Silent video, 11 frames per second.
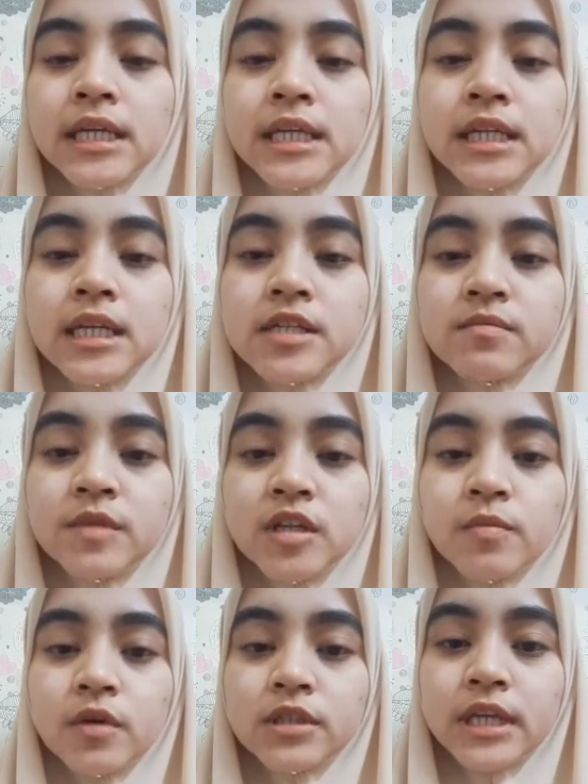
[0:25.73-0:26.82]
In this mini
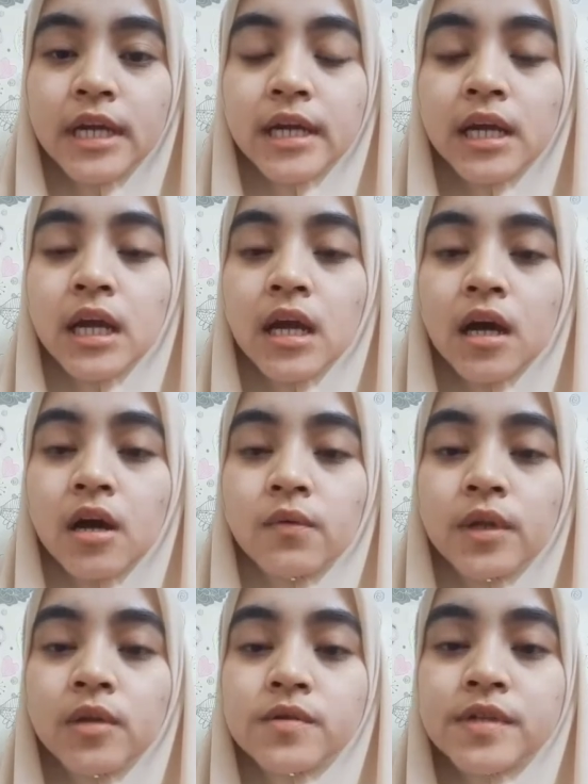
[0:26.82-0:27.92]
project,
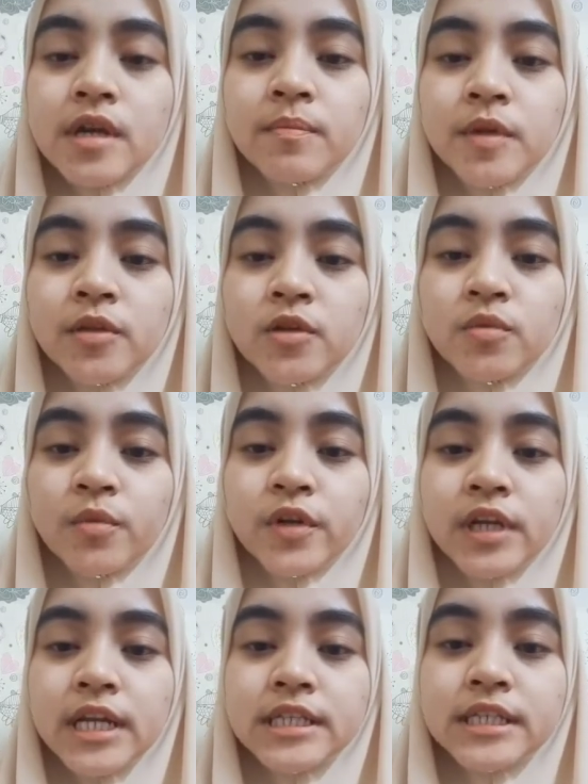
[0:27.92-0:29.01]
I will use amplitude
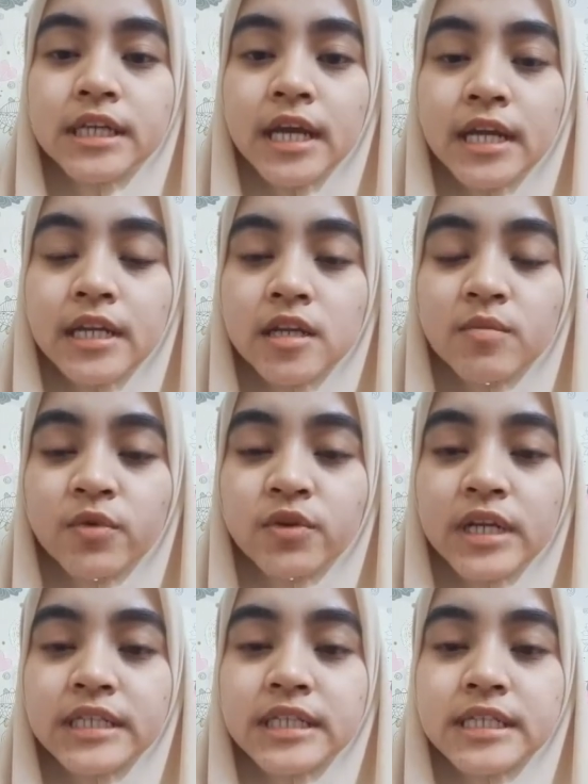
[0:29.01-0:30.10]
modulation and
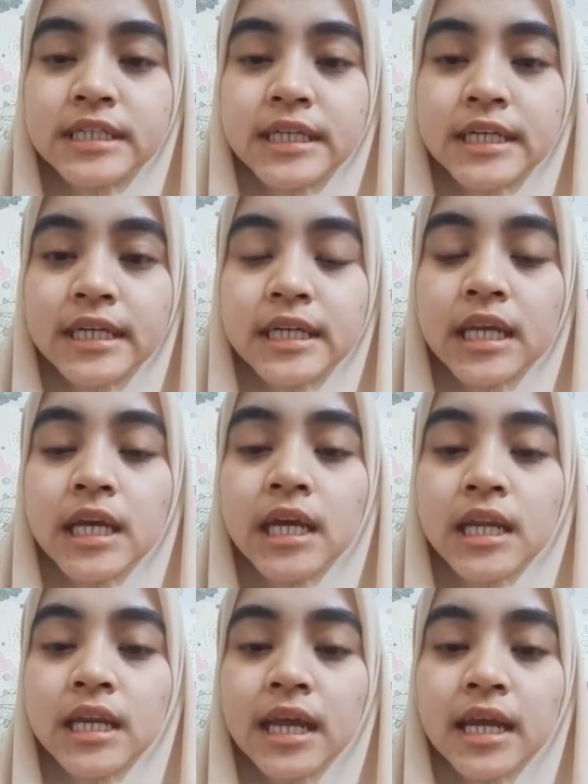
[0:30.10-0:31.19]
demodulation circuit.
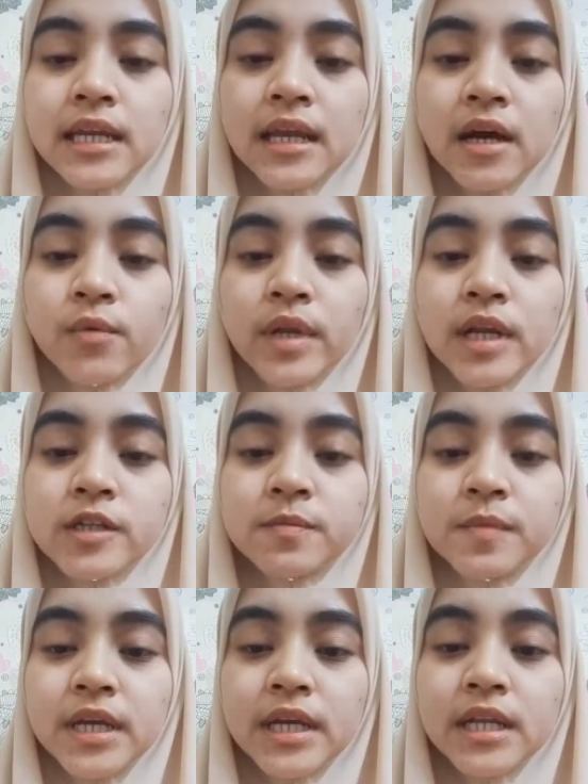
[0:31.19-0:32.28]
Then, I will
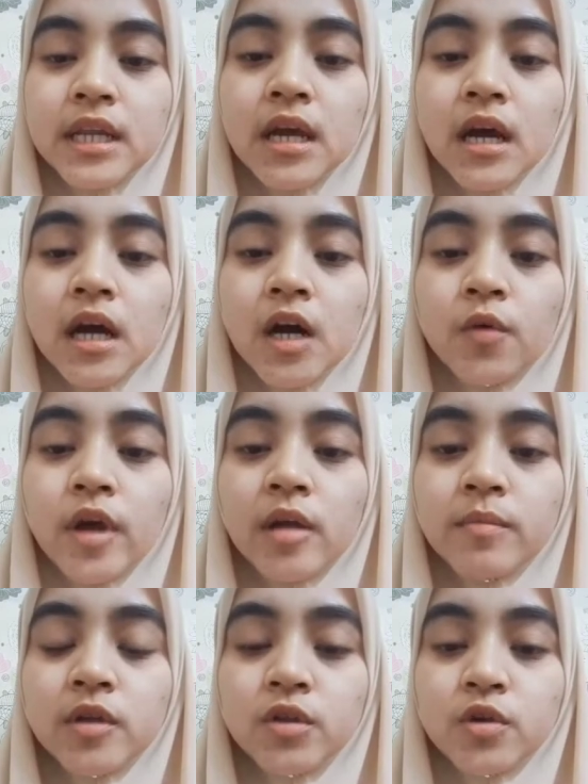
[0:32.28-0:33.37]
explain how
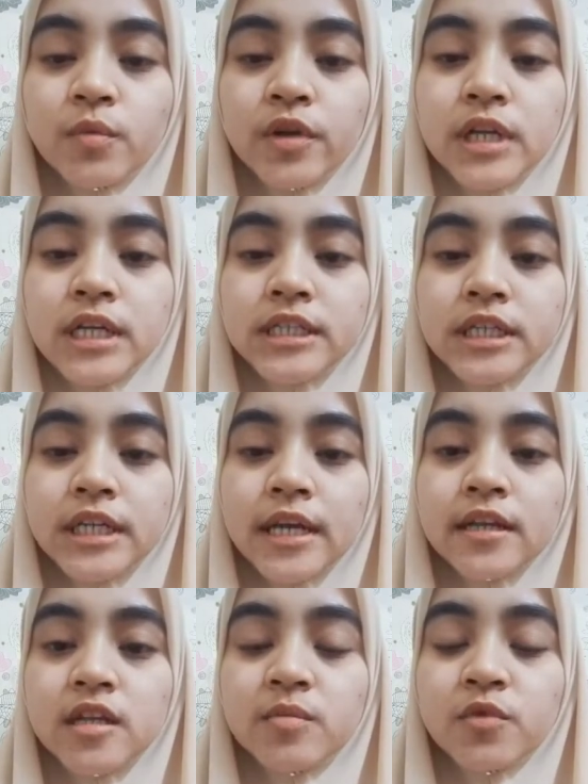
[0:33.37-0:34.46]
amplitude modulation
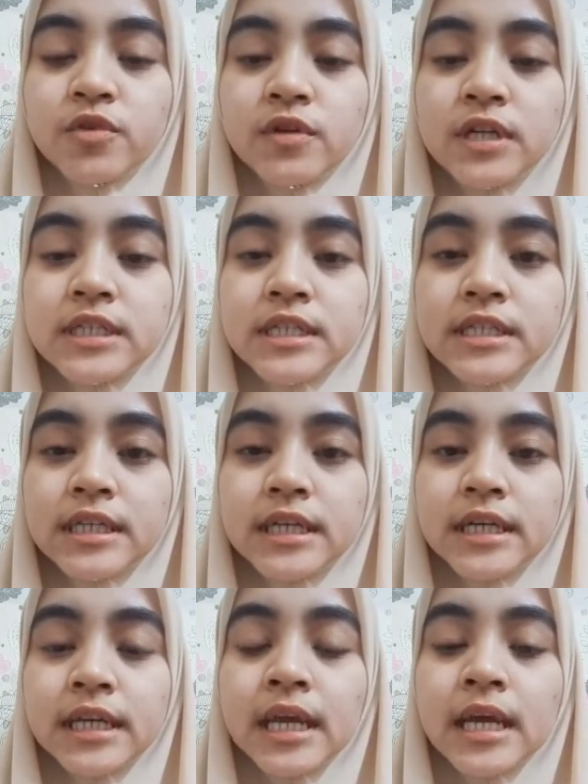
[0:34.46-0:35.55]
and demodulation
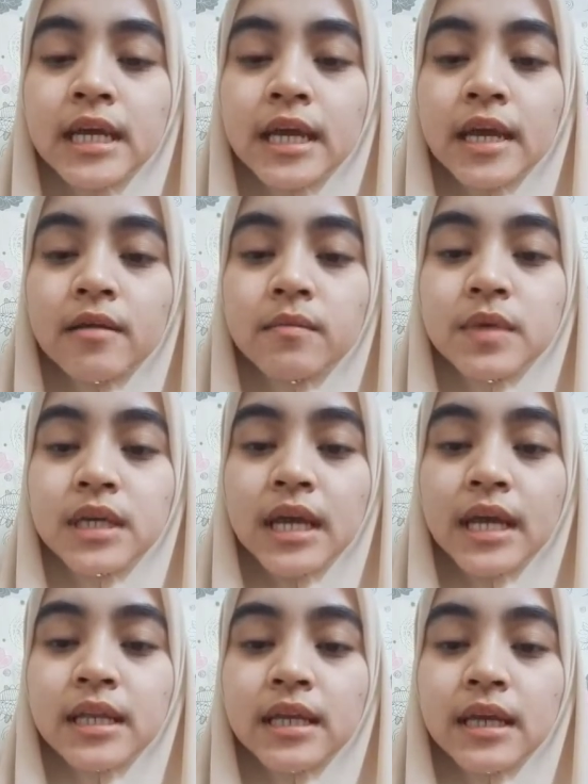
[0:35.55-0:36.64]
circuit can be
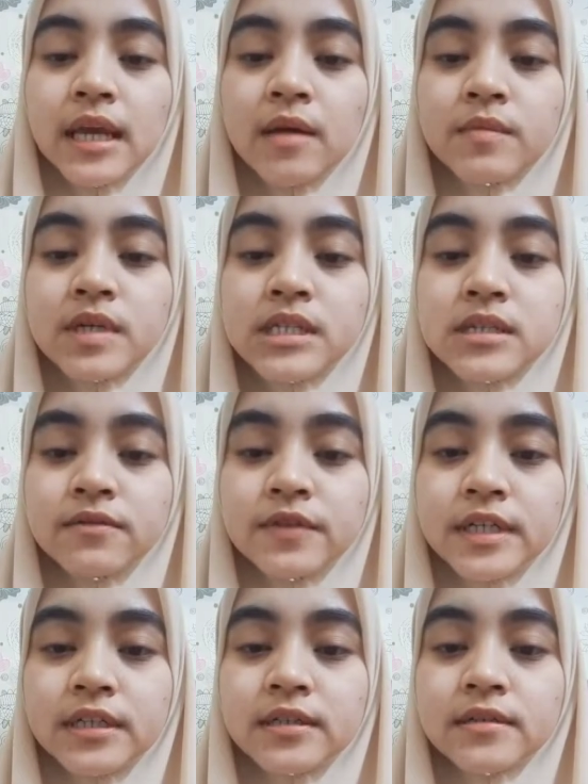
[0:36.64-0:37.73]
an AM
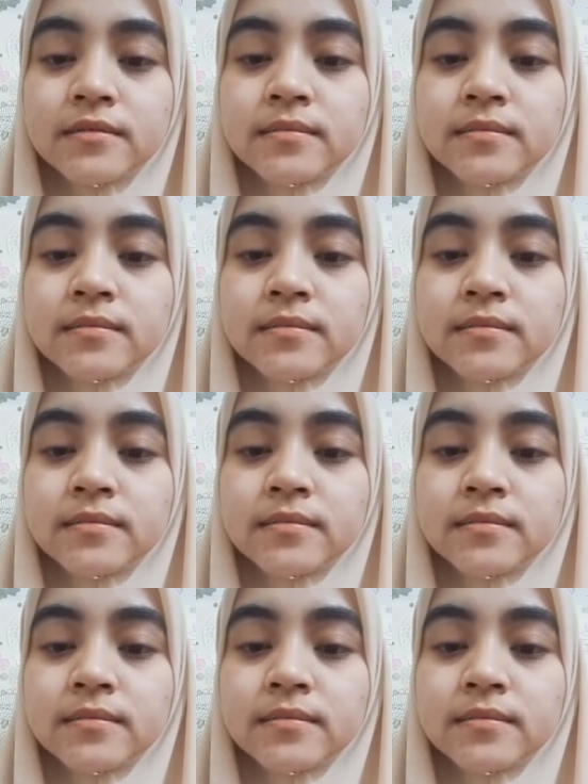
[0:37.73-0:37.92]
receiver.